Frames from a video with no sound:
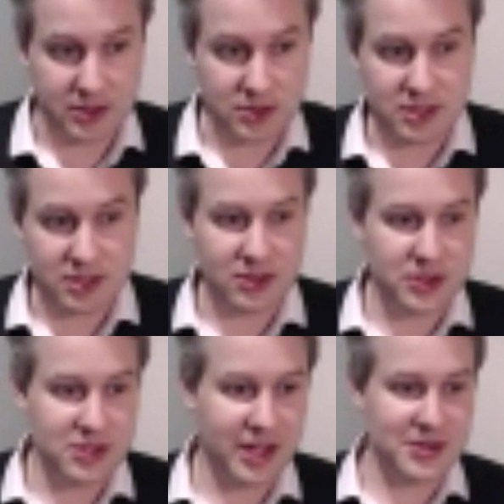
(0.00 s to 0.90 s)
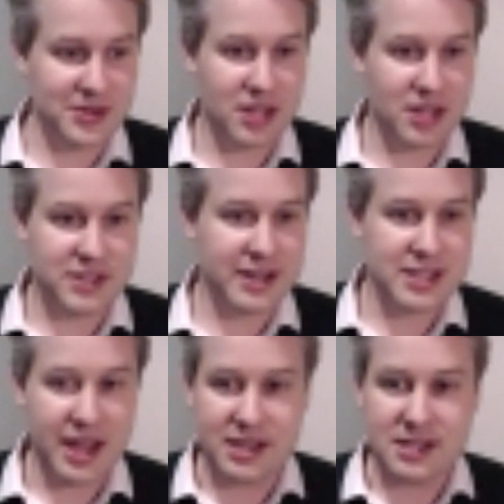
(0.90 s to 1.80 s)
mm-hmm. like yourself, Dennis,
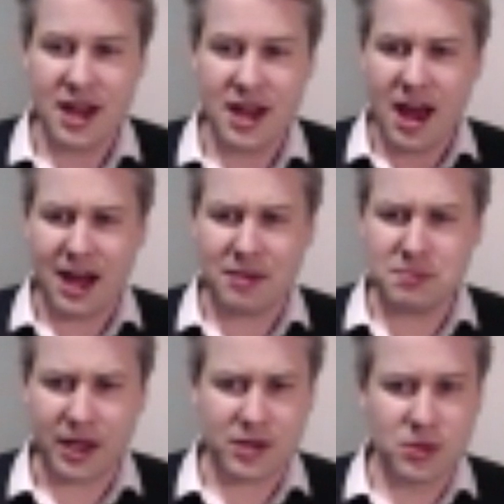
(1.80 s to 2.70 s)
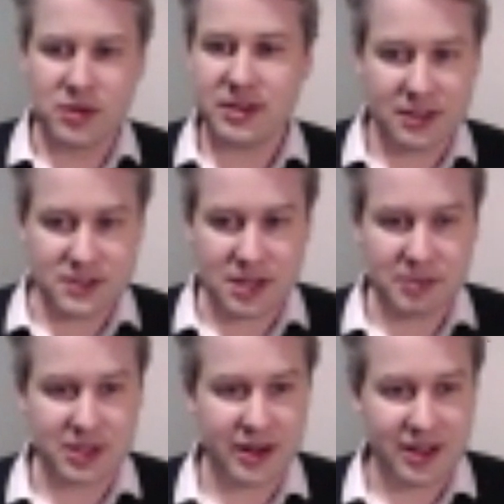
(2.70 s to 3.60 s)
and um, I couldn't think of something
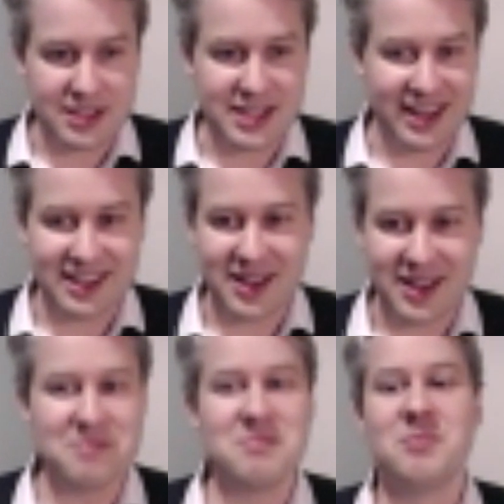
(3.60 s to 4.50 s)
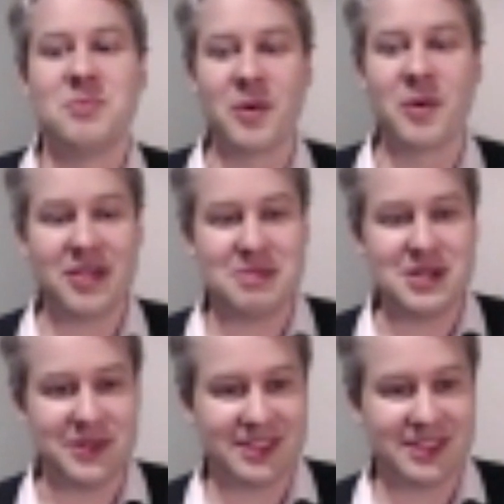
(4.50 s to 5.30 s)
that I'd uh, I'd more rather be doing.